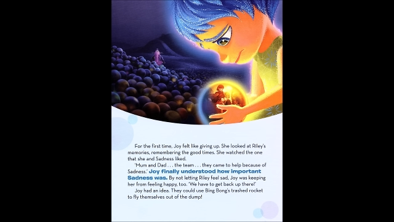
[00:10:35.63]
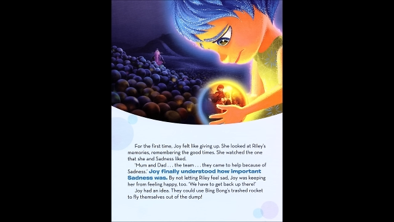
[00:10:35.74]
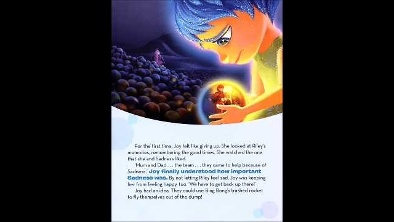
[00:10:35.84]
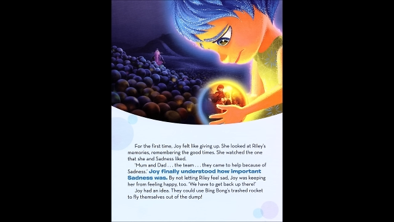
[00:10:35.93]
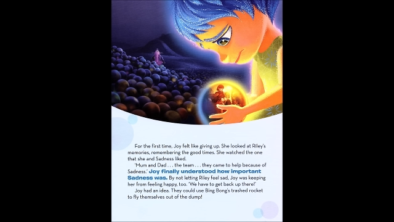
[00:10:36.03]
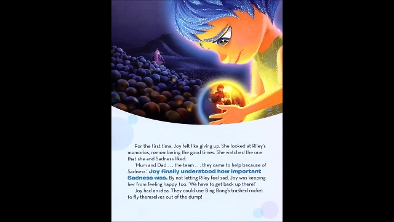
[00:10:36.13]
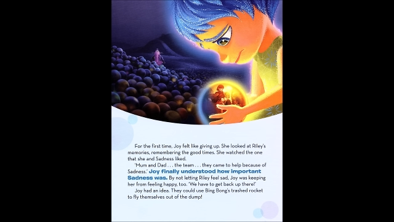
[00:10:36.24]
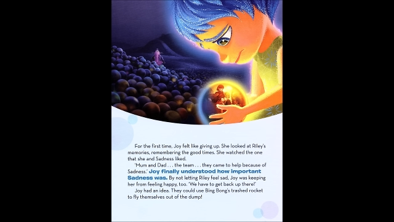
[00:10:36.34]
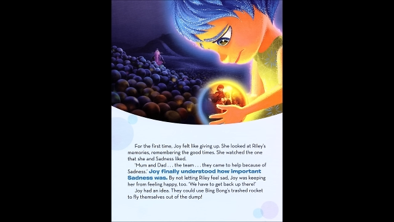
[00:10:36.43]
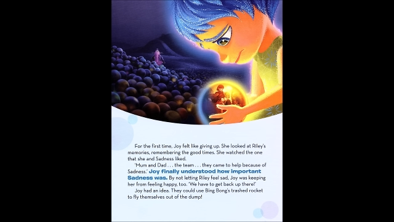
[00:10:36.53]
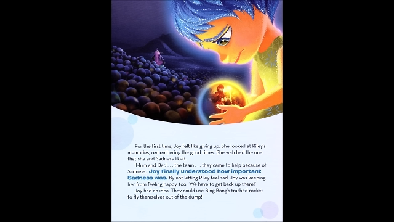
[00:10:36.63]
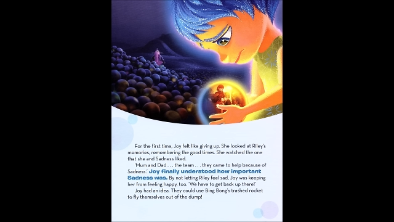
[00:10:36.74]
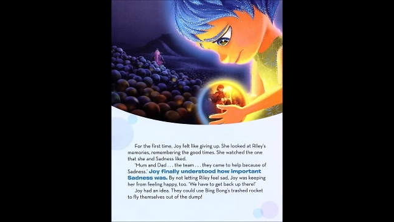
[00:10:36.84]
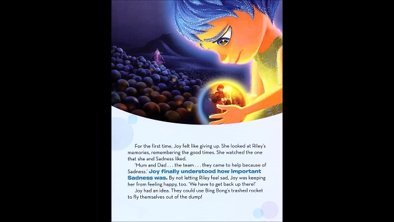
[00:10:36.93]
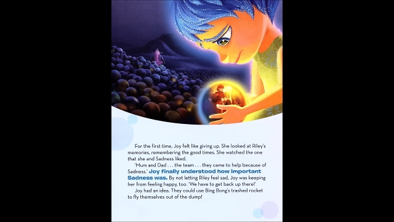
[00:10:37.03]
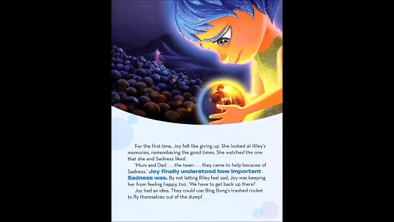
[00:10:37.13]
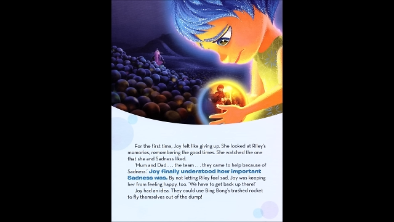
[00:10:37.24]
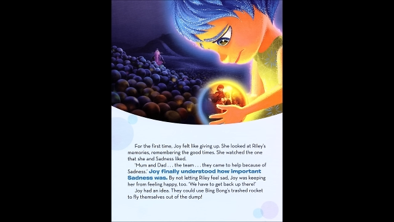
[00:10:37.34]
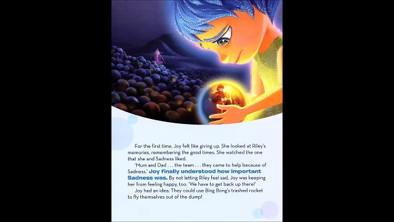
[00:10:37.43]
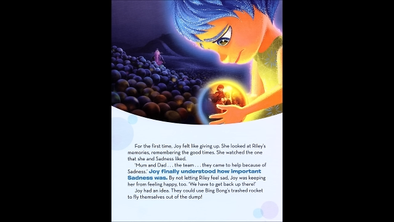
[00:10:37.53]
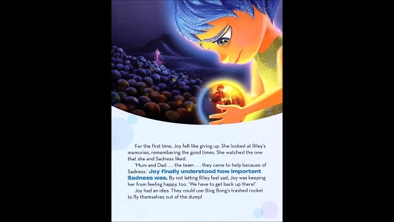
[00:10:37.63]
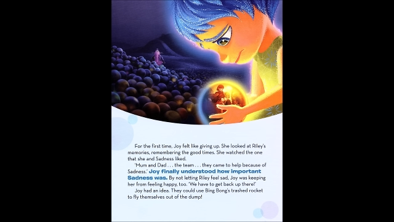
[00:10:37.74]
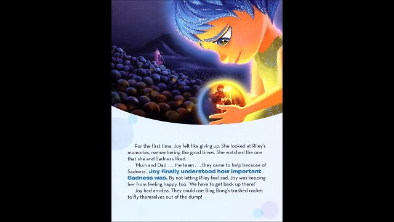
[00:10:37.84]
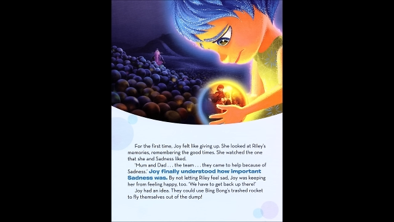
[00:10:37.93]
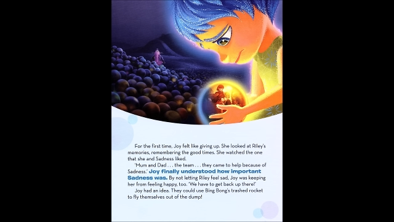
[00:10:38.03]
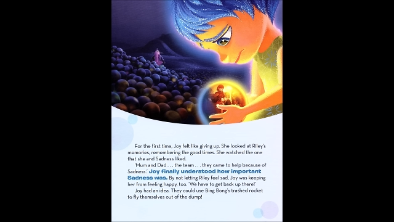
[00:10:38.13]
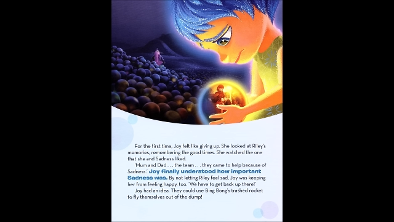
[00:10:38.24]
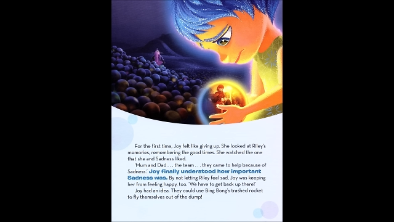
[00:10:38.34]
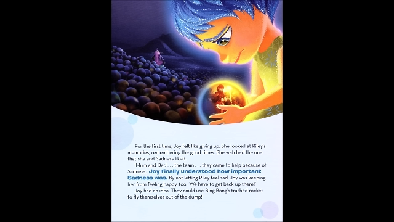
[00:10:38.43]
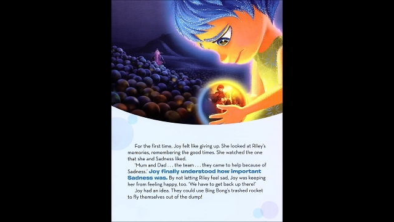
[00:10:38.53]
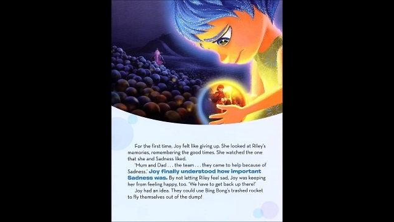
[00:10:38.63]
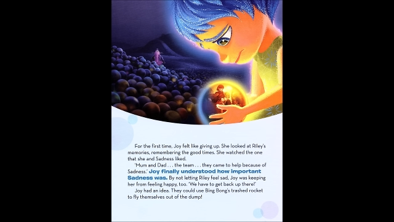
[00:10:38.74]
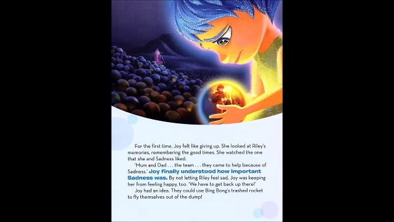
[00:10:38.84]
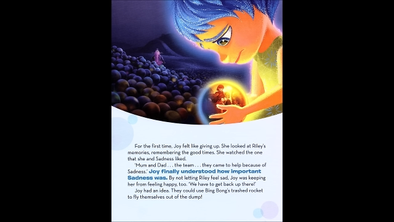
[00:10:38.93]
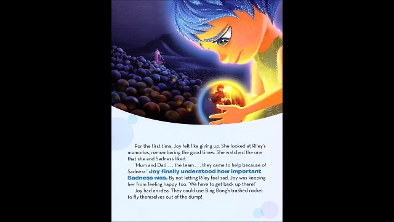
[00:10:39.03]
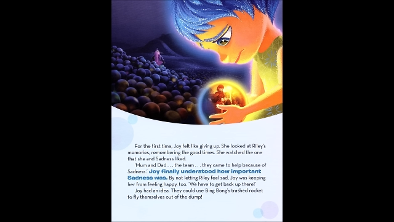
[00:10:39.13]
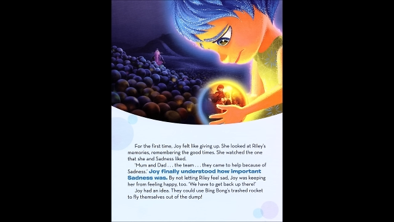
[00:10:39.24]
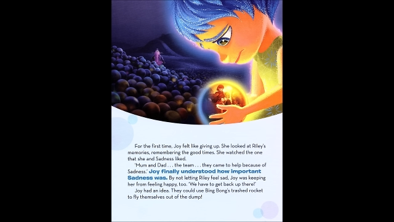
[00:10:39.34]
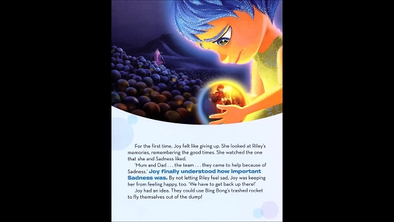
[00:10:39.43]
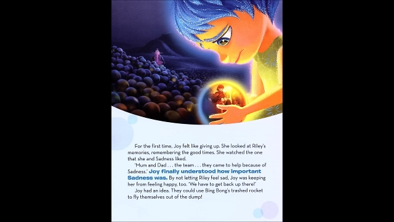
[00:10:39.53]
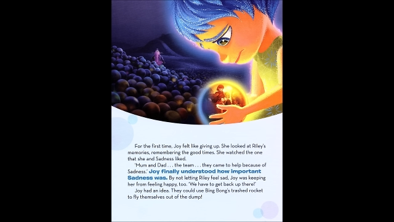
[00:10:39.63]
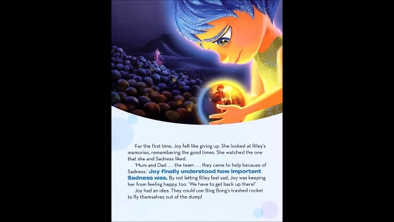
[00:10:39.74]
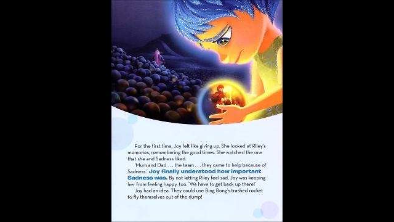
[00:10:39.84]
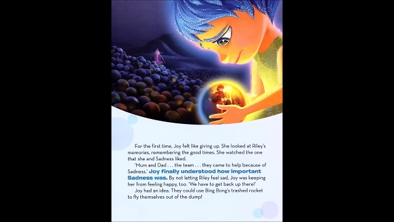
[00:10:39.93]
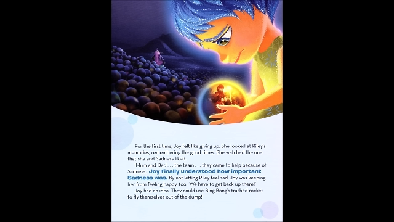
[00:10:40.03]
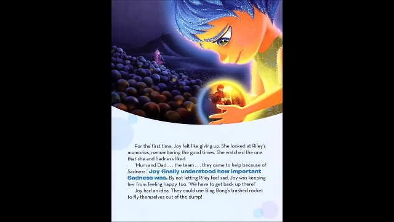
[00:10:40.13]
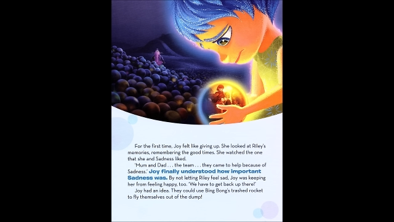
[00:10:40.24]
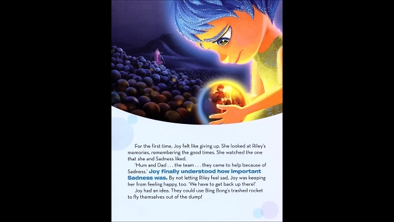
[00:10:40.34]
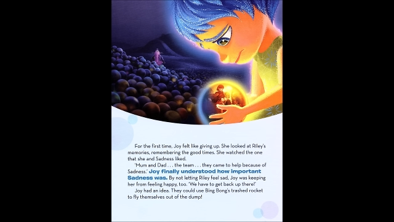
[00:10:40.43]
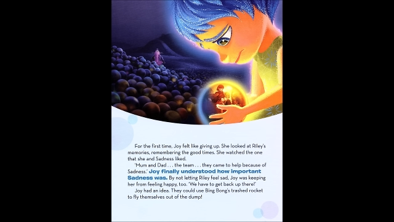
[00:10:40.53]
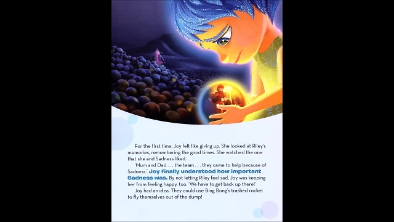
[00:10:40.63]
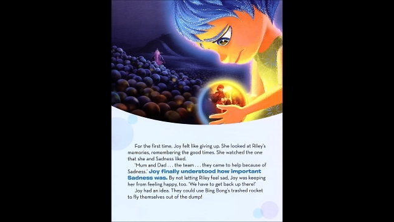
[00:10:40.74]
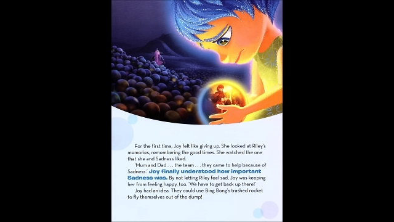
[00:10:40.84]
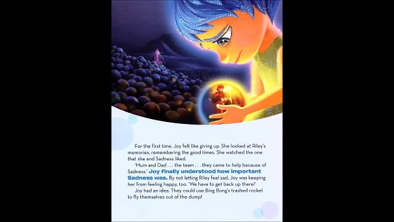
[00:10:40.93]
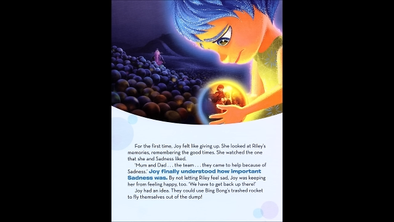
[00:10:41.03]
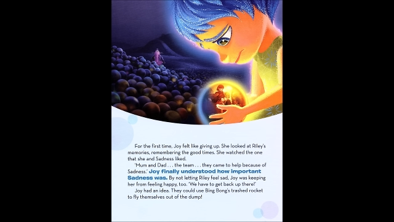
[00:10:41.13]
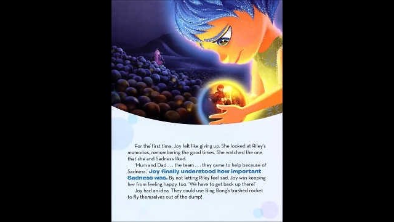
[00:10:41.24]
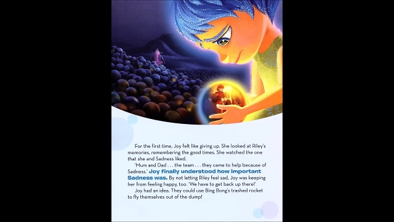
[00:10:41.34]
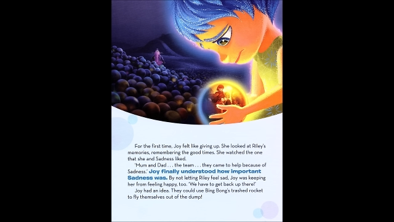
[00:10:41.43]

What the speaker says: Nobody's mouth can be seen.